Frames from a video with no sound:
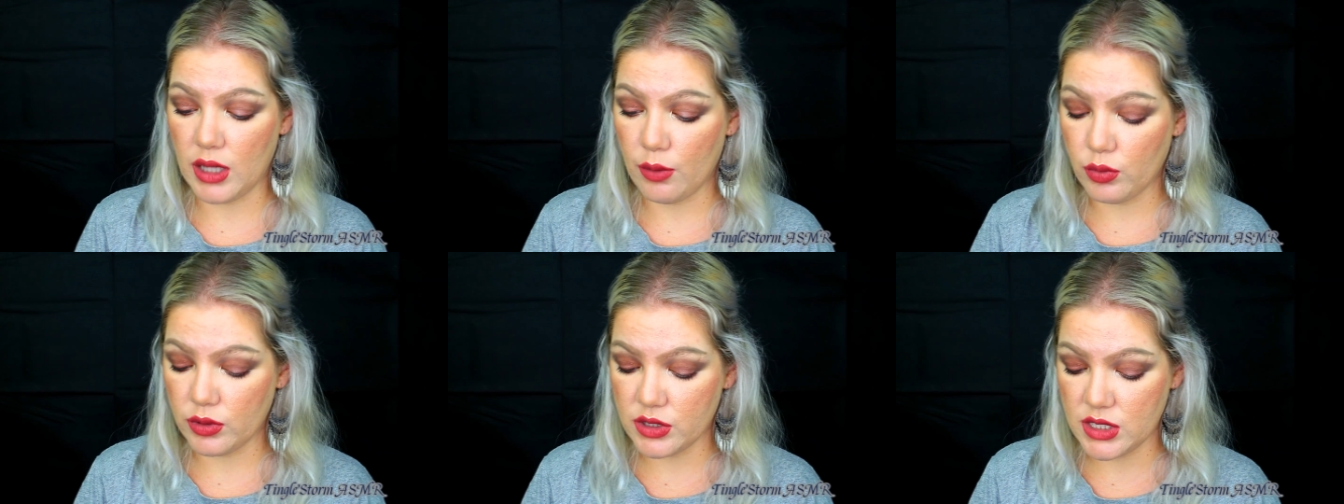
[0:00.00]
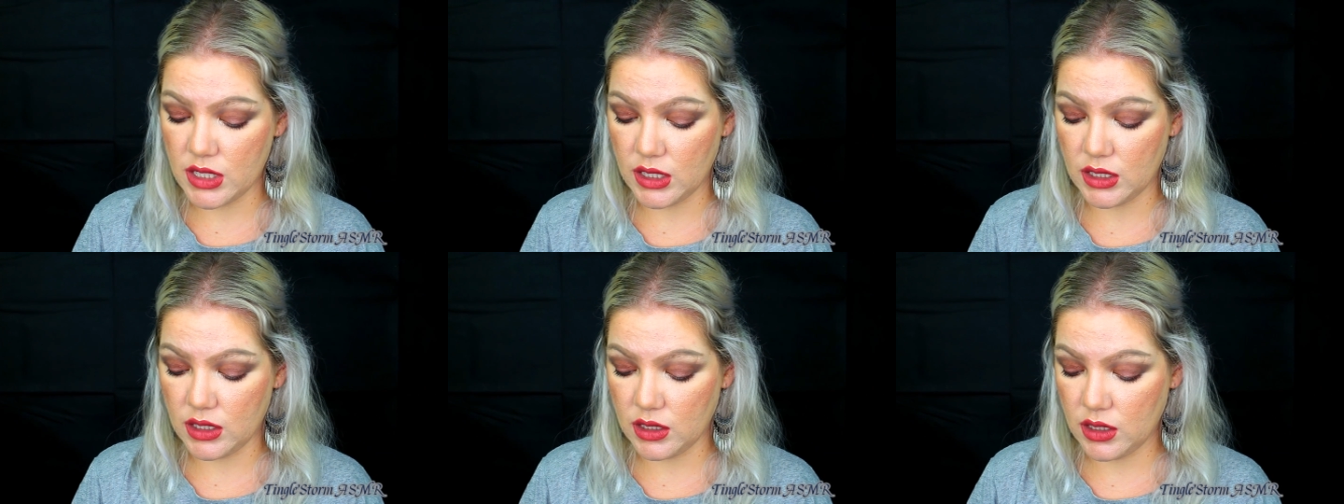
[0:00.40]
I will
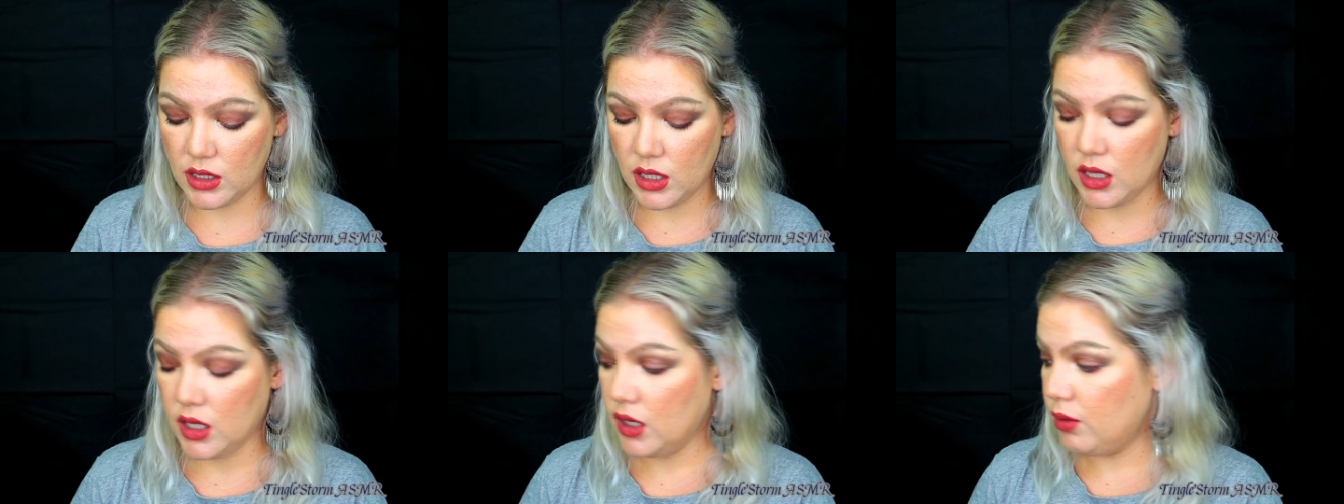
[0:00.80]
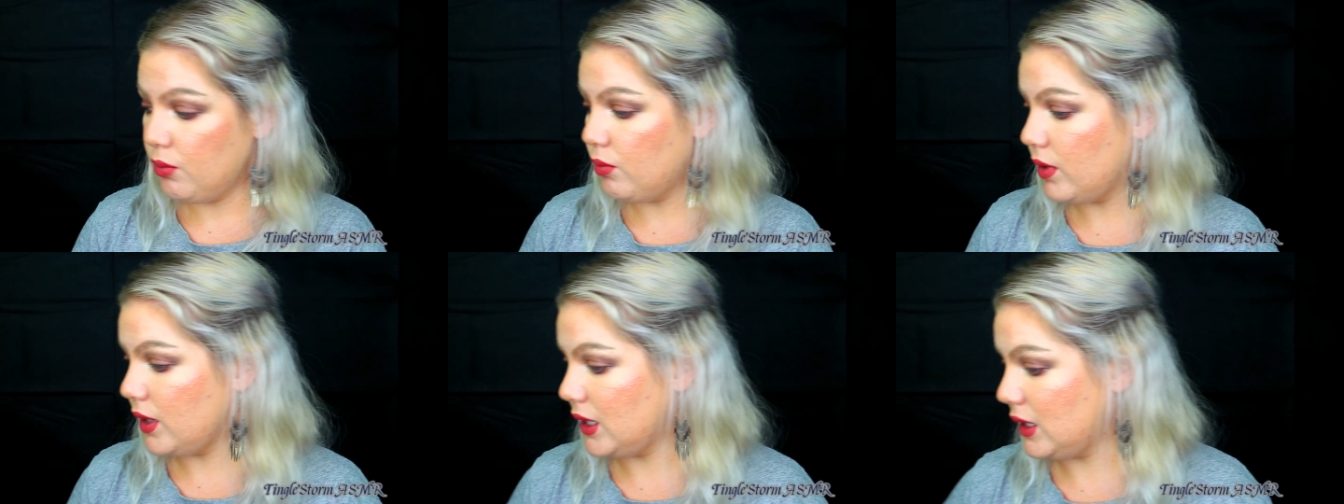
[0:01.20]
take
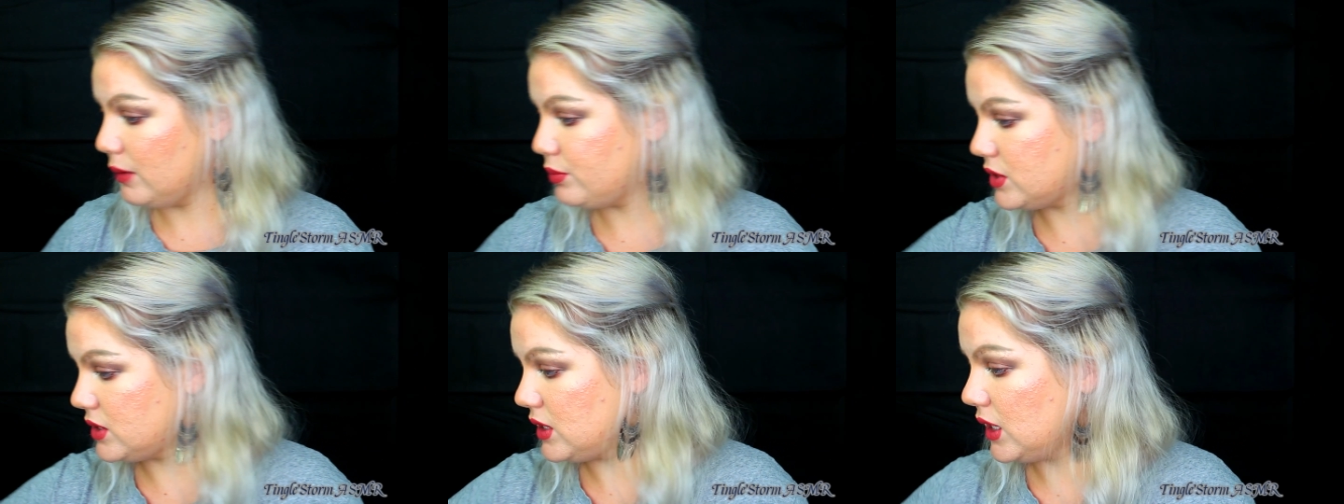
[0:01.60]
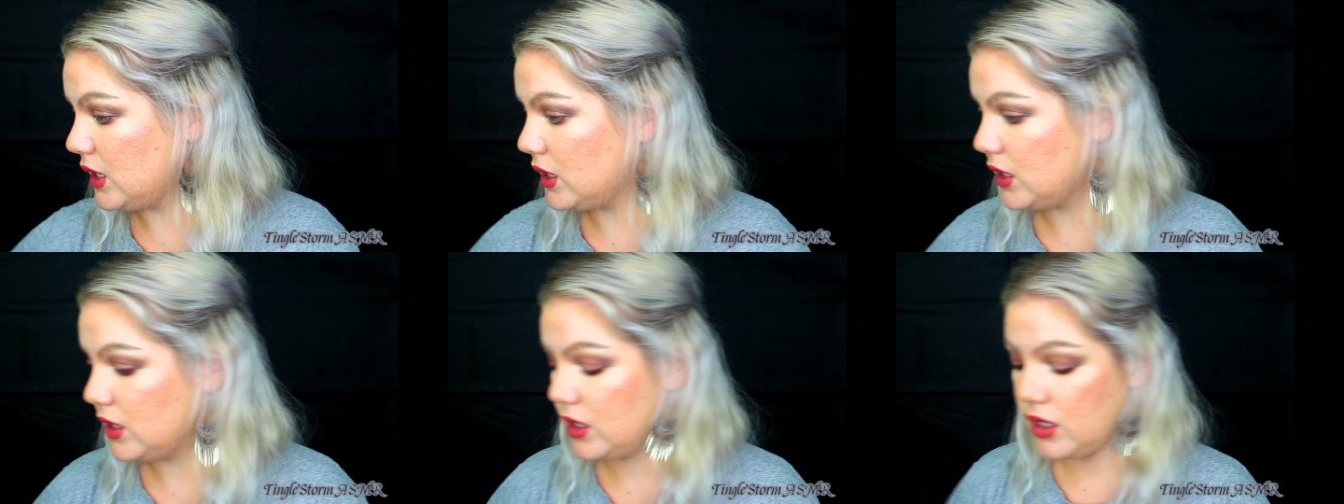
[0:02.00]
my lipstick
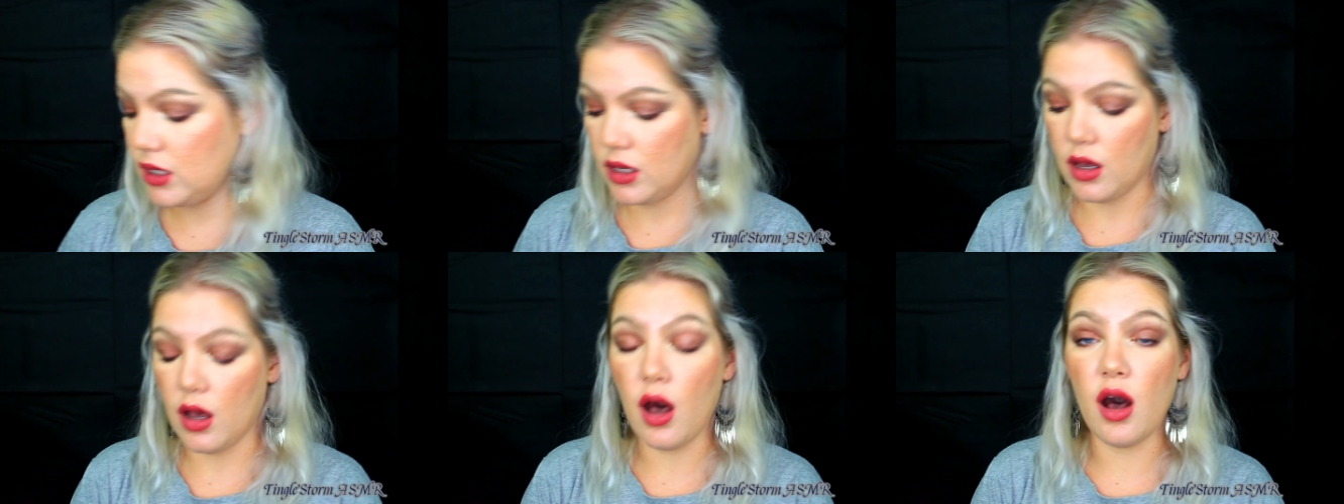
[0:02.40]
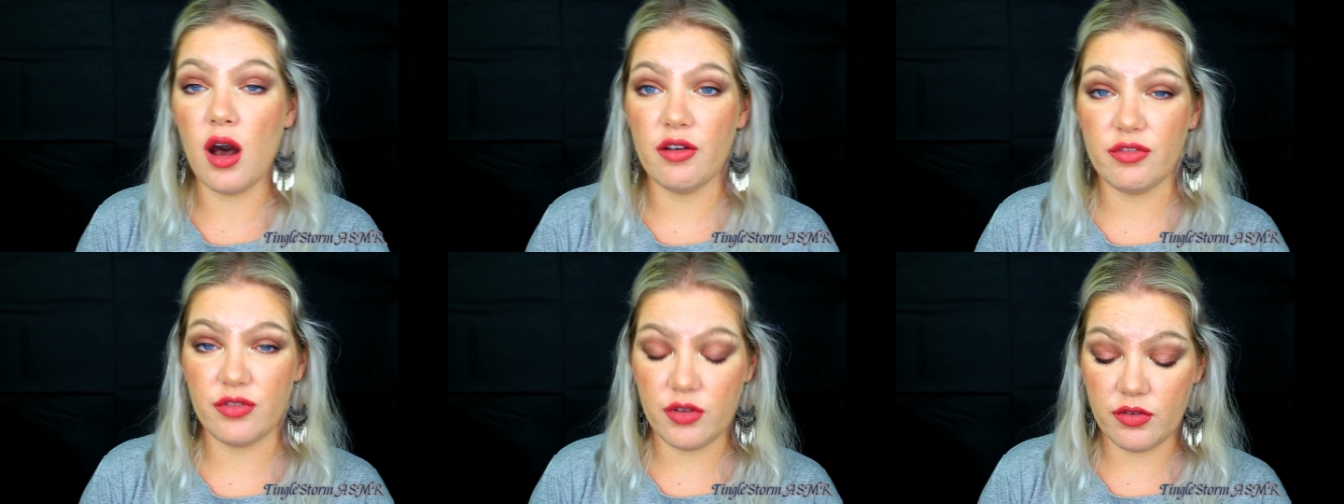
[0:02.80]

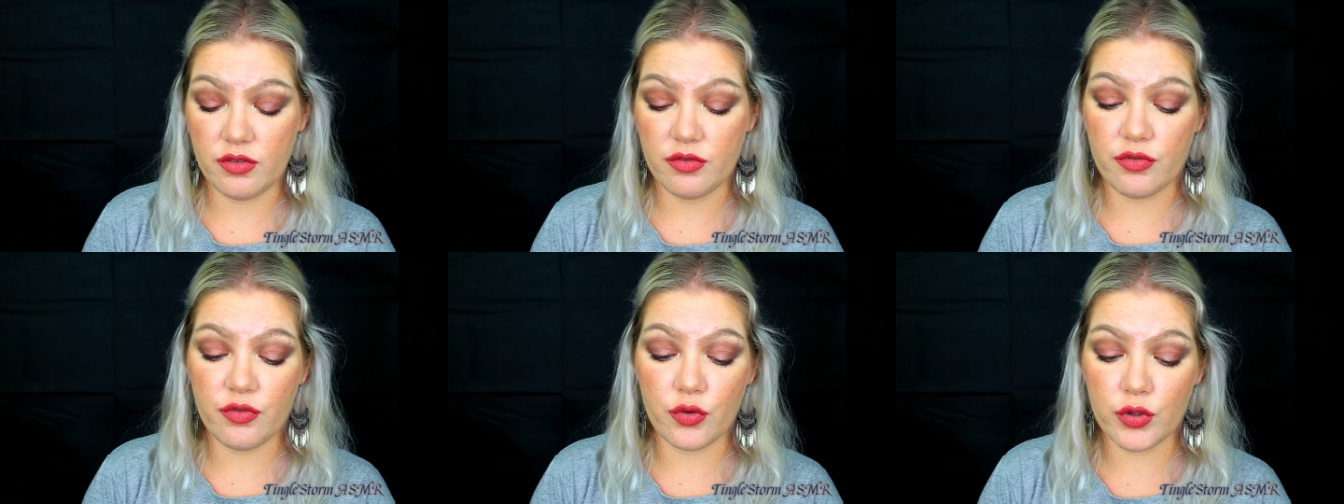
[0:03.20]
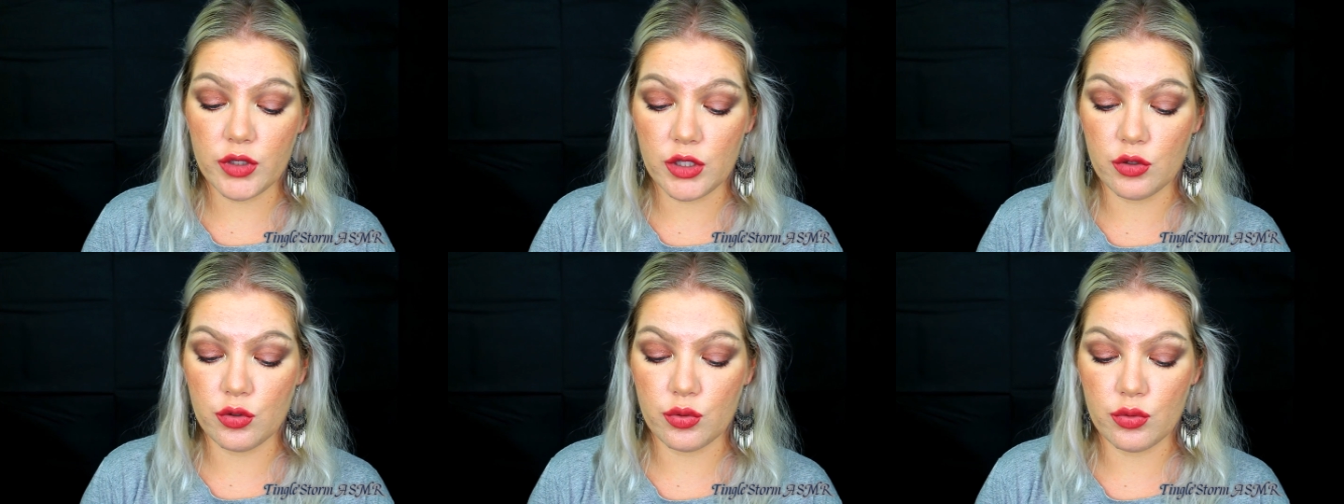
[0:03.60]
off for
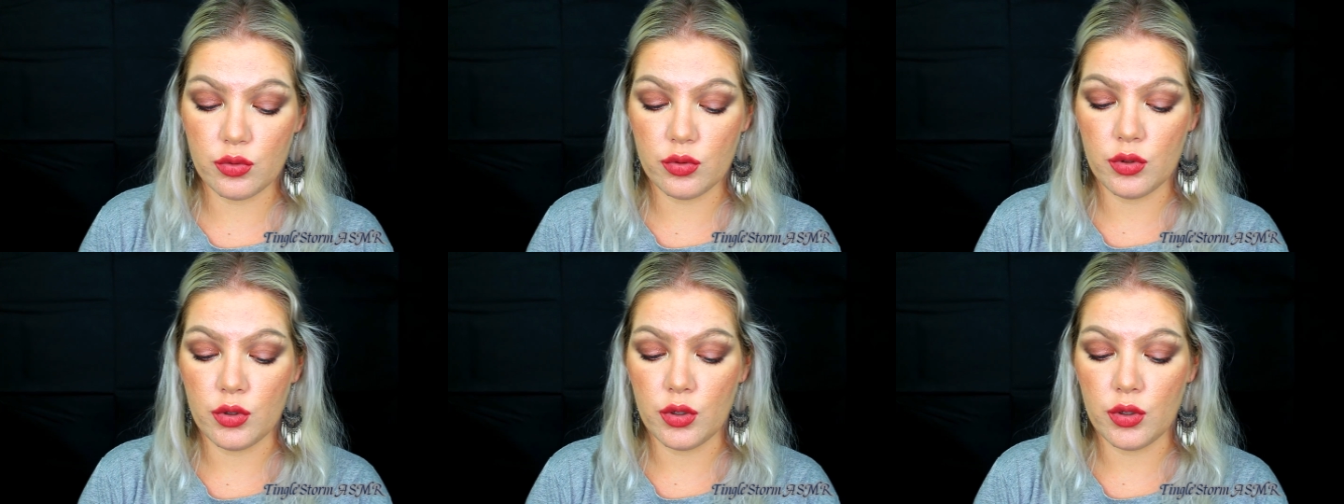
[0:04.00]
you.